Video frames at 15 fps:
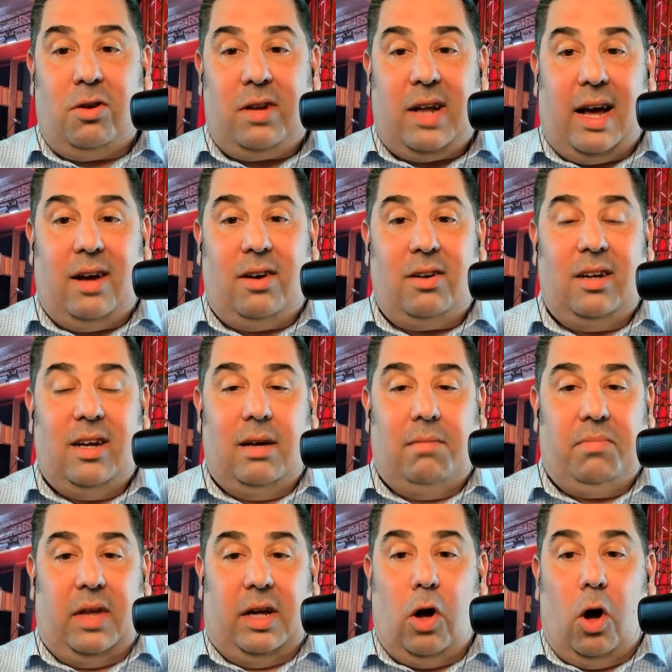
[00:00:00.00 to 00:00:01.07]
go down
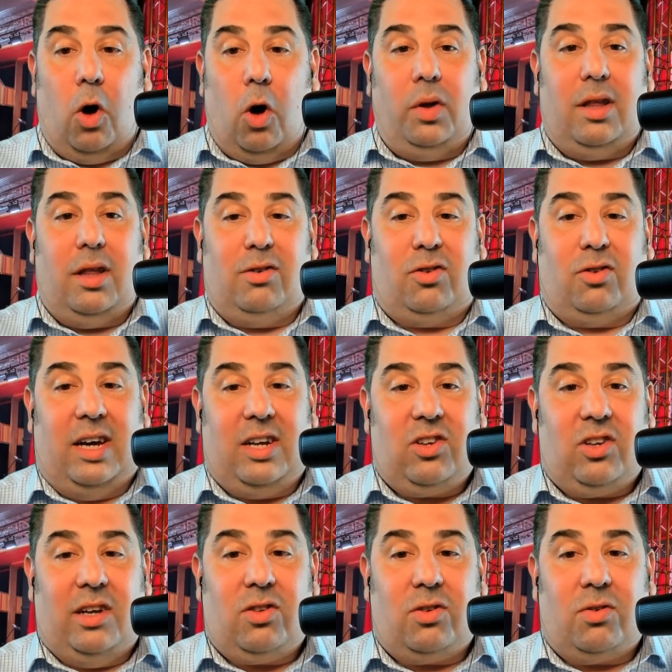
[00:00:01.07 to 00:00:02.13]
and only those stage
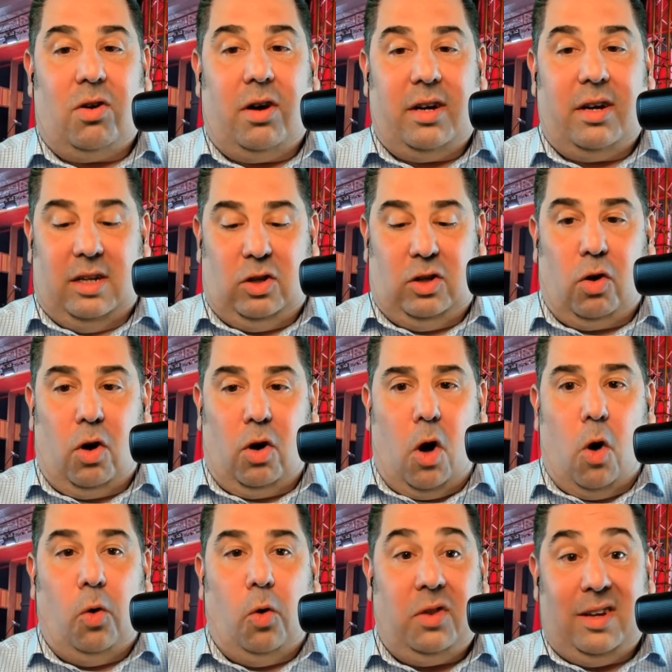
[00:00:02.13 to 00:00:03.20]
lights are on and you're
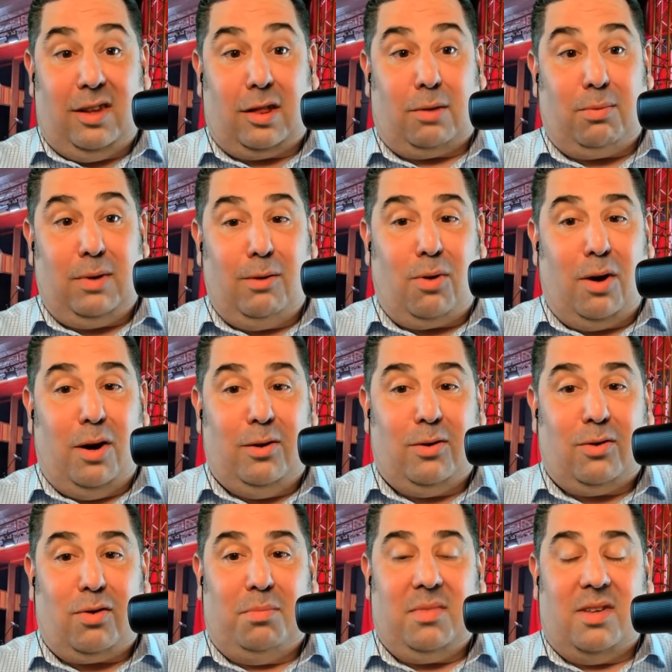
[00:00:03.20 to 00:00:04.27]
only 3 rows
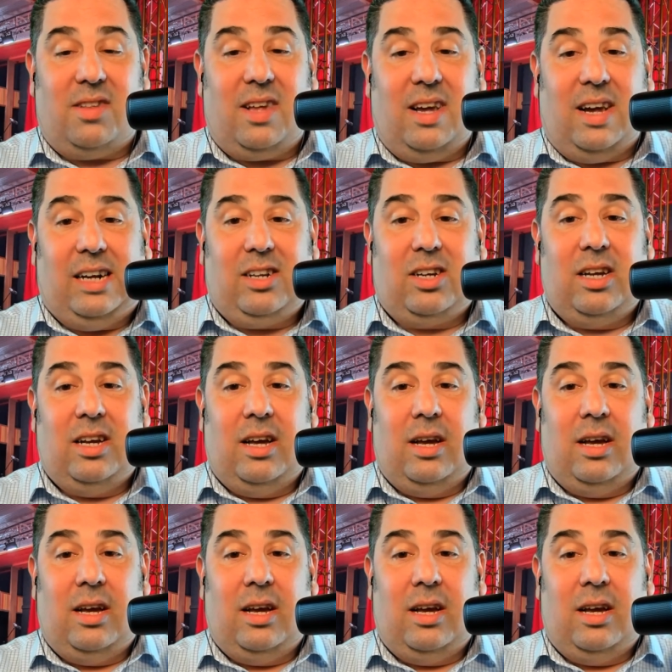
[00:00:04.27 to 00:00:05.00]
from the stage,